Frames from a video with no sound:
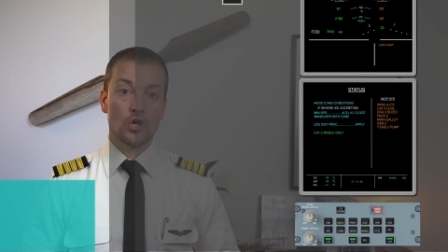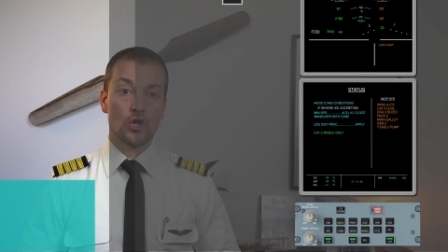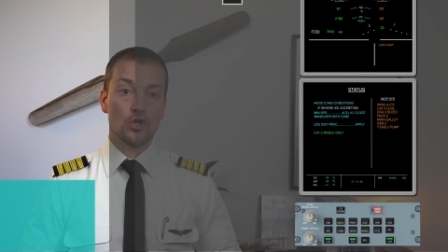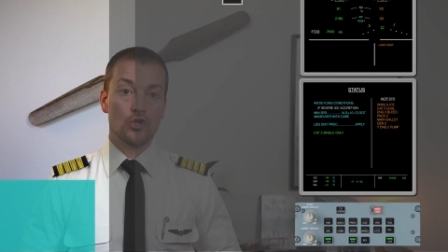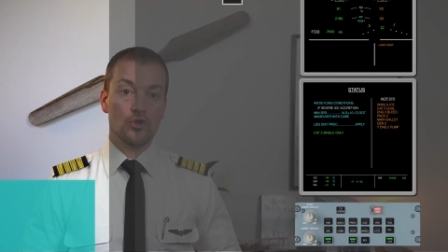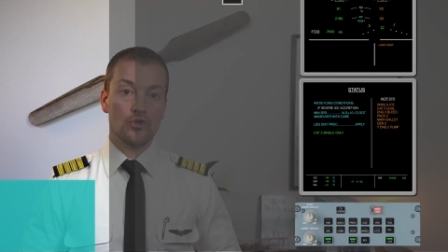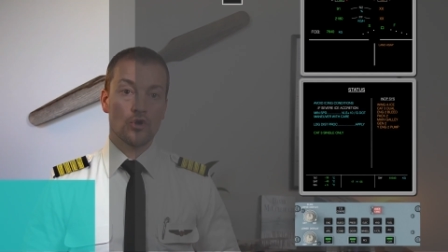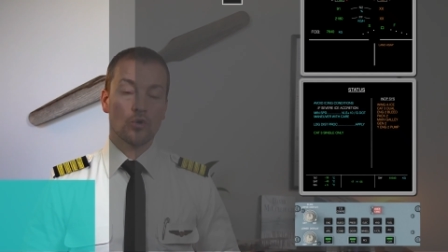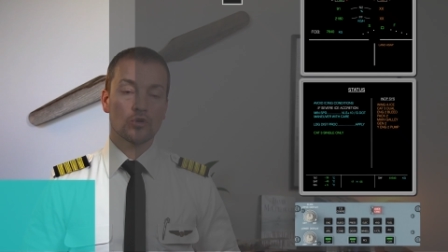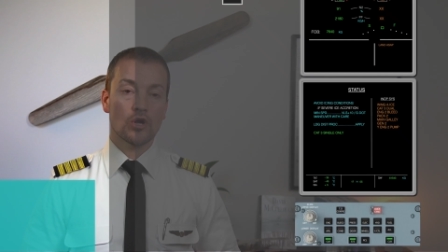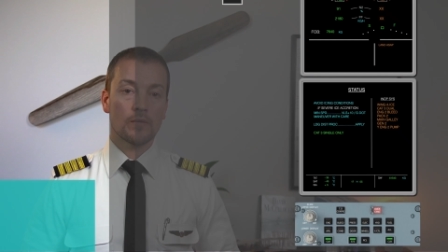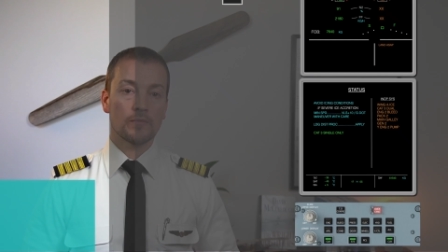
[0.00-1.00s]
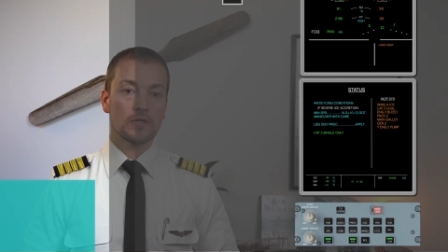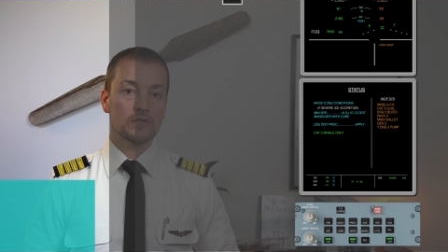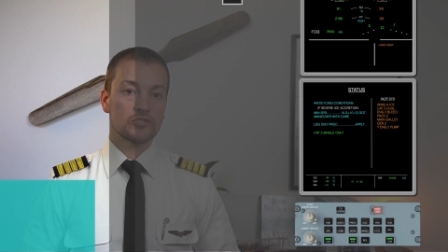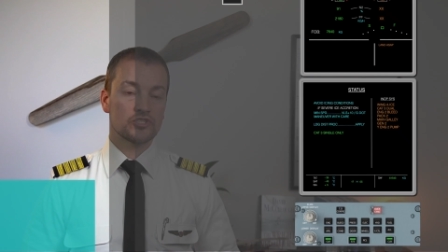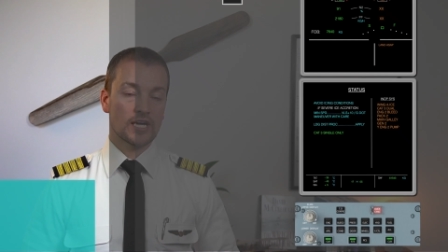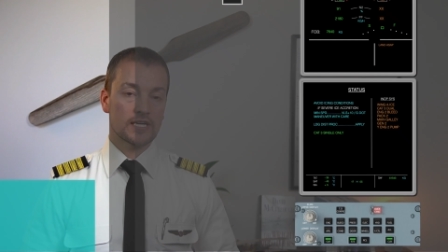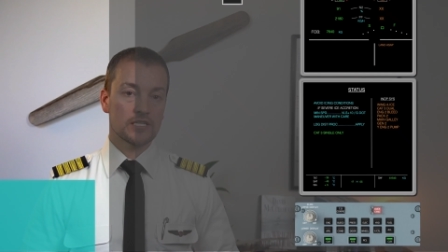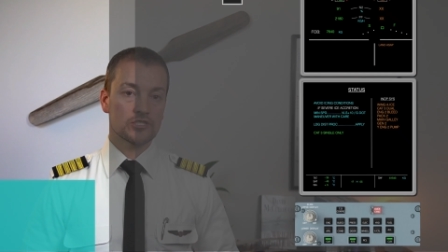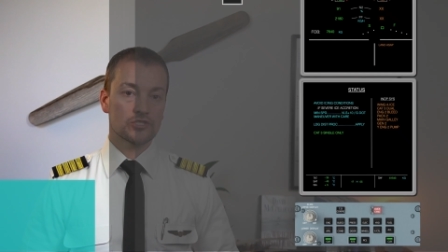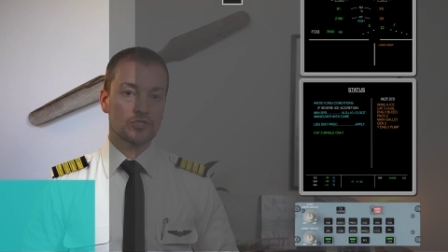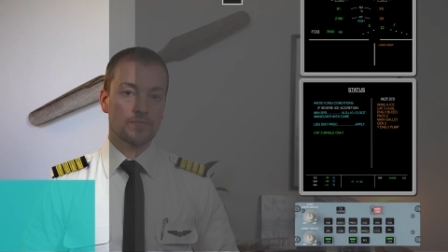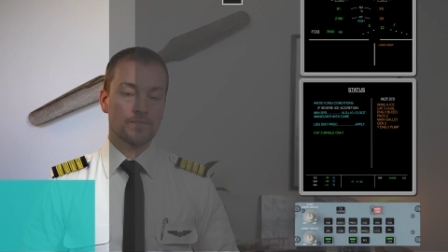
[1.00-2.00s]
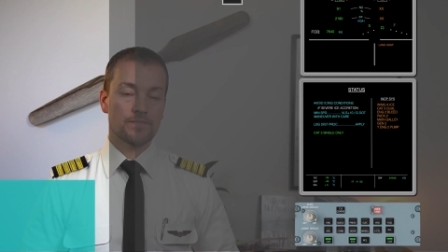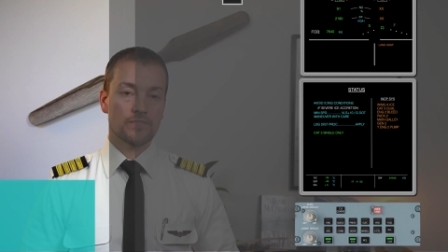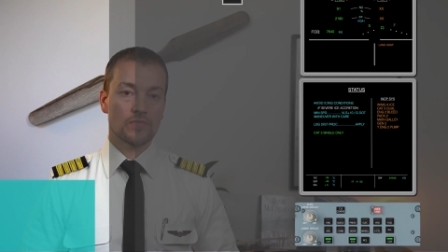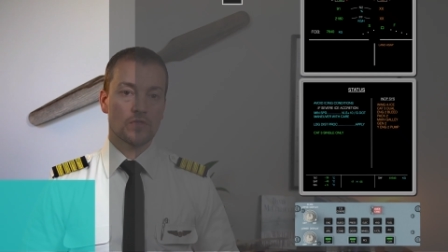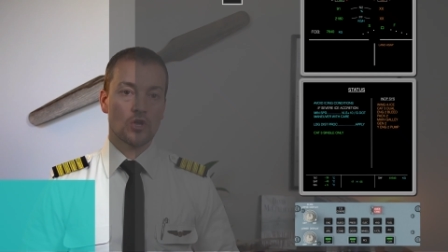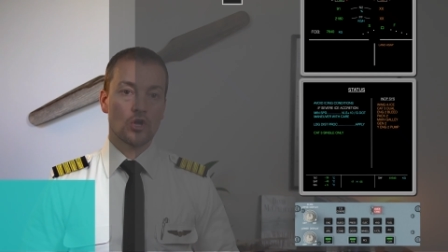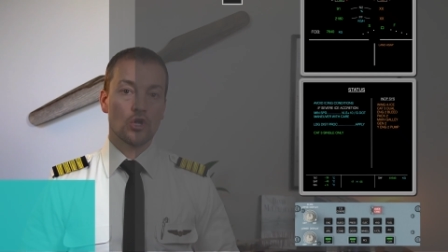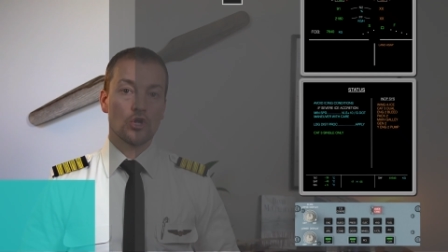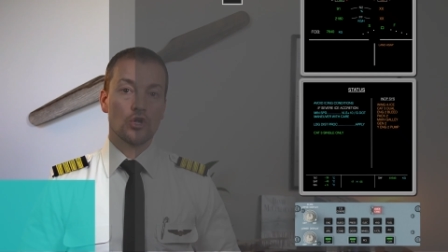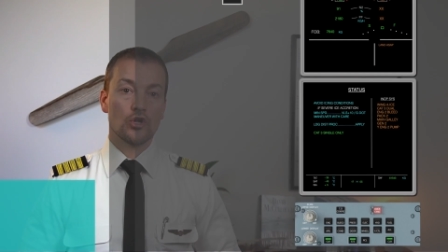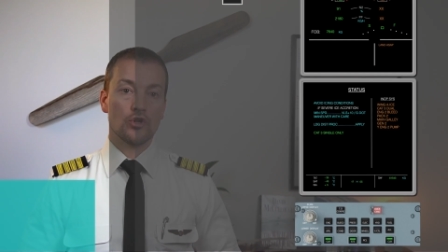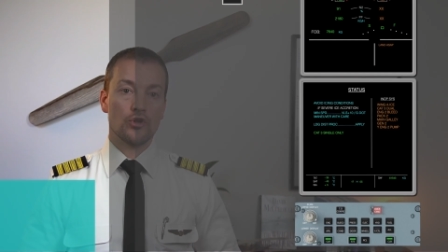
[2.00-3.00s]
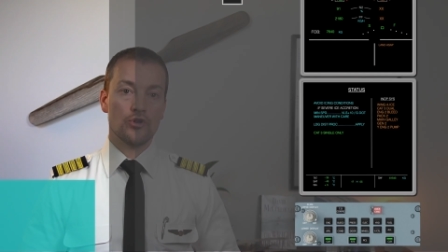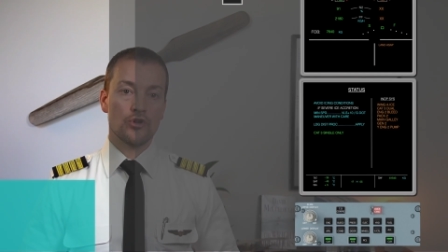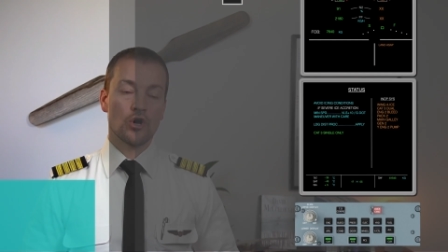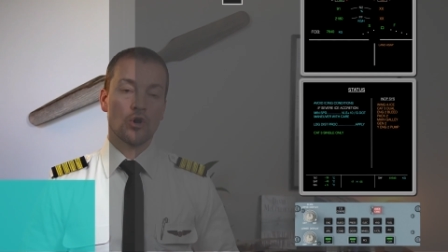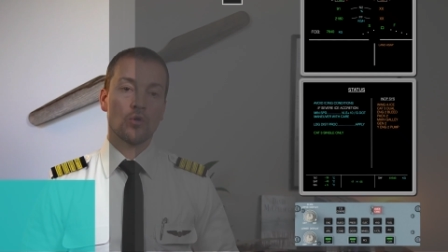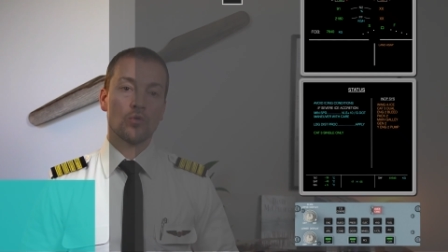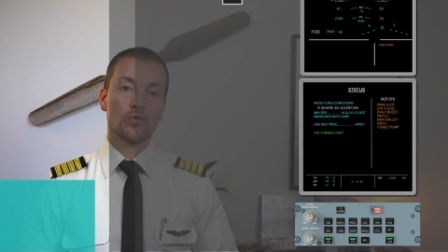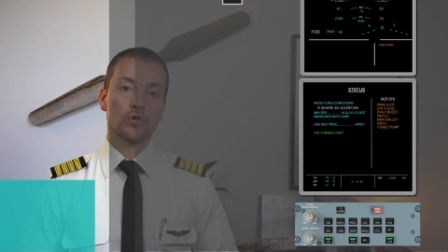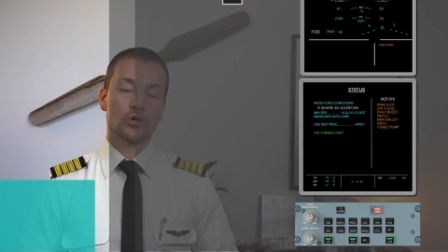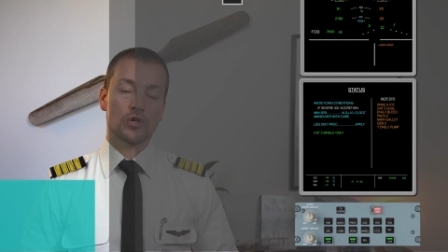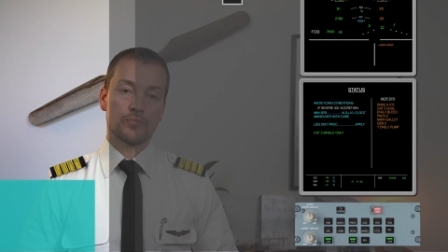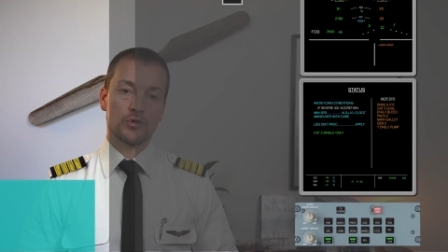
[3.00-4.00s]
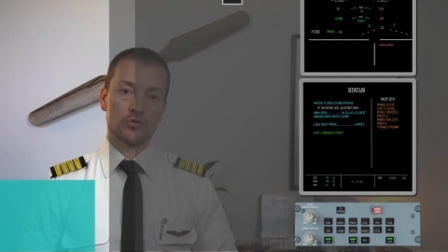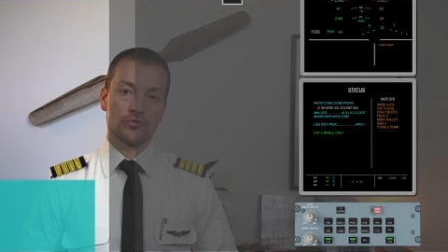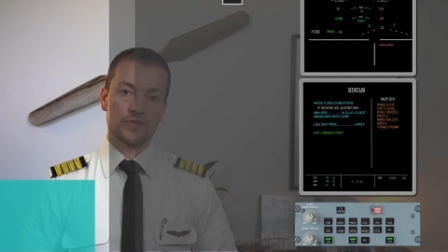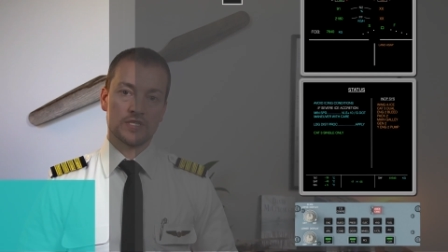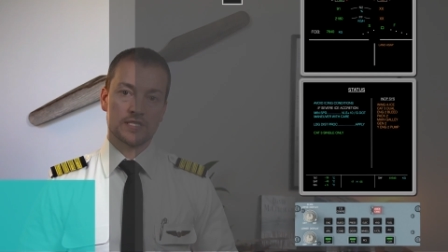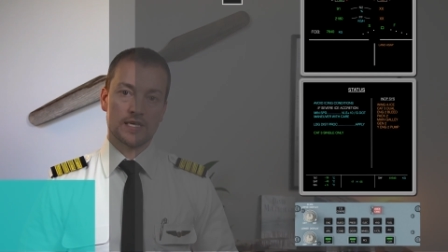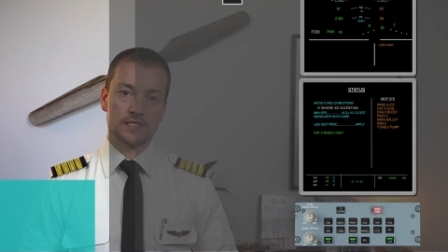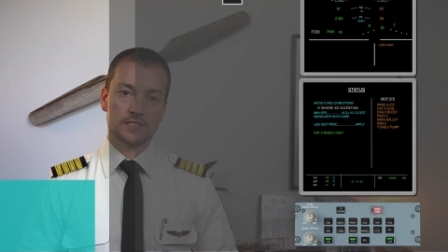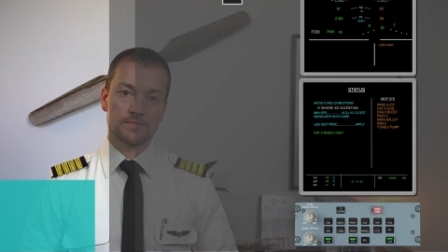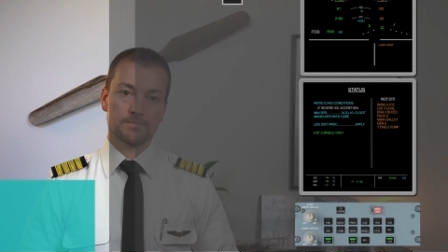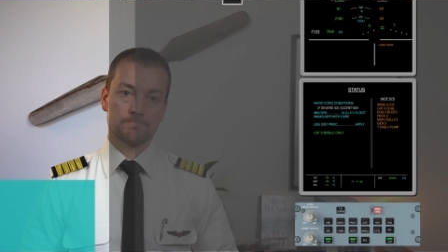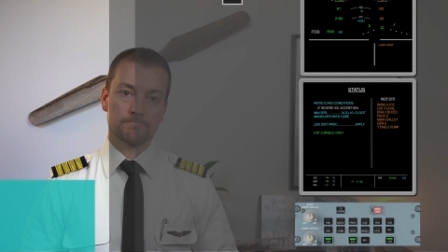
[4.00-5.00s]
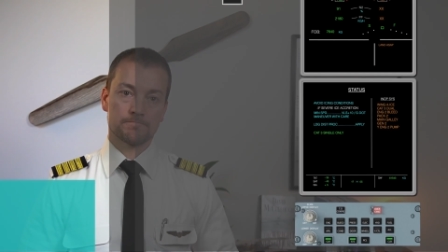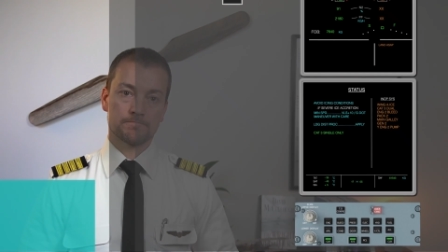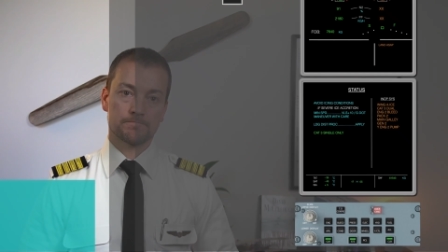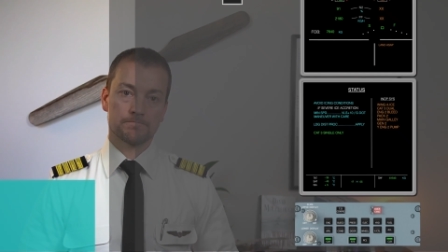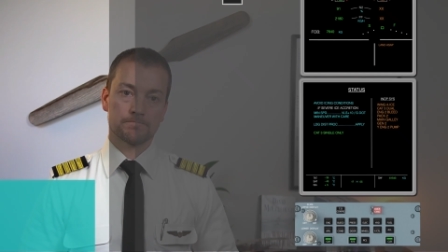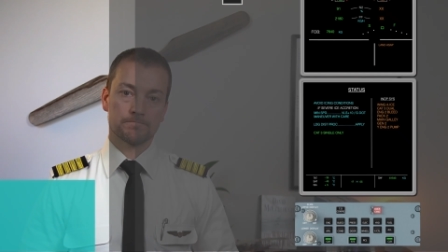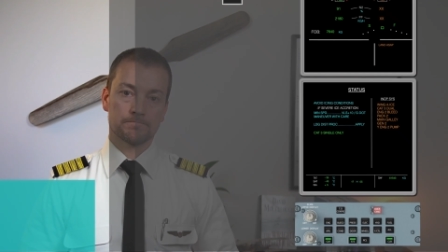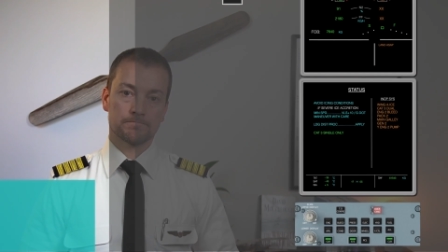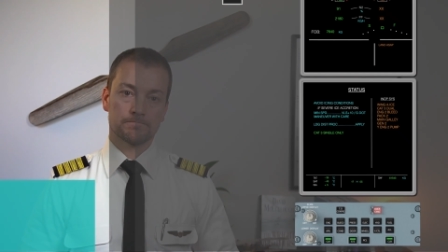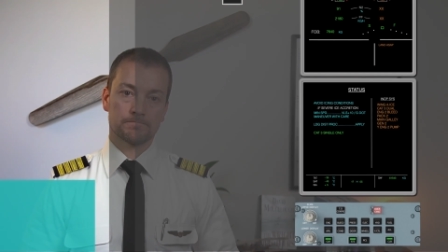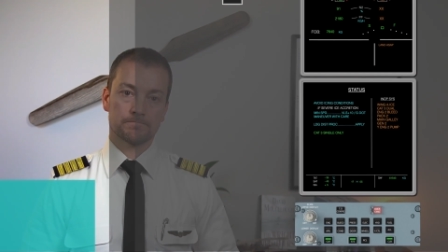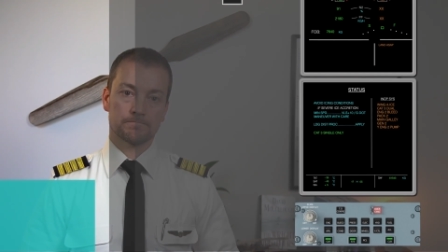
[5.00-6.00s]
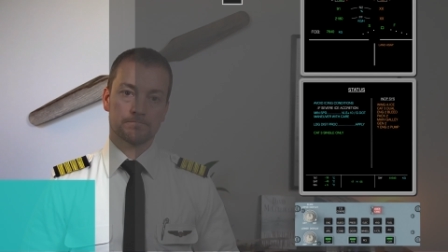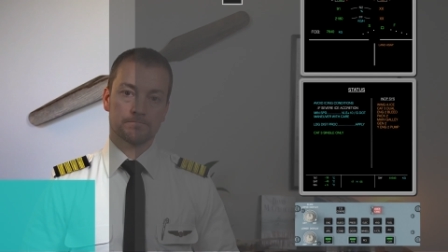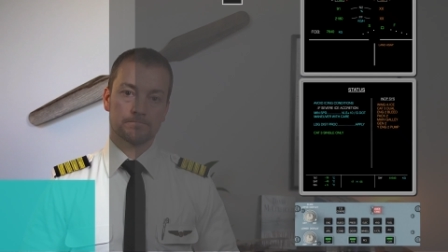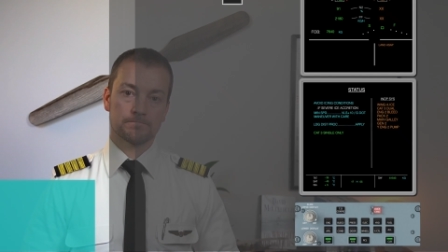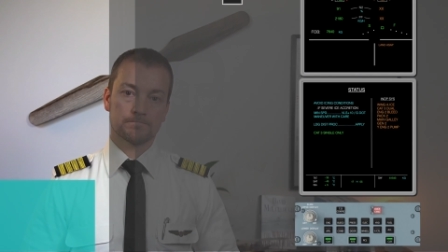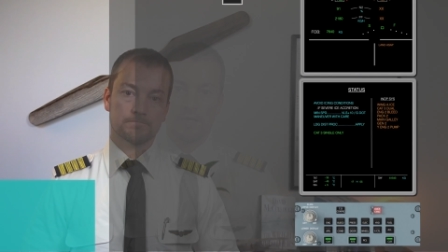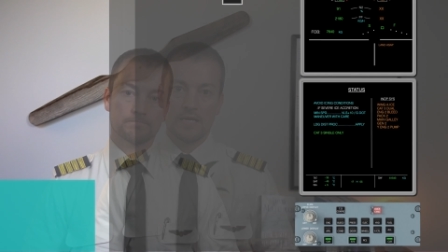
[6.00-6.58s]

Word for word: CAM. No normal checklist. No computer resets. Read status.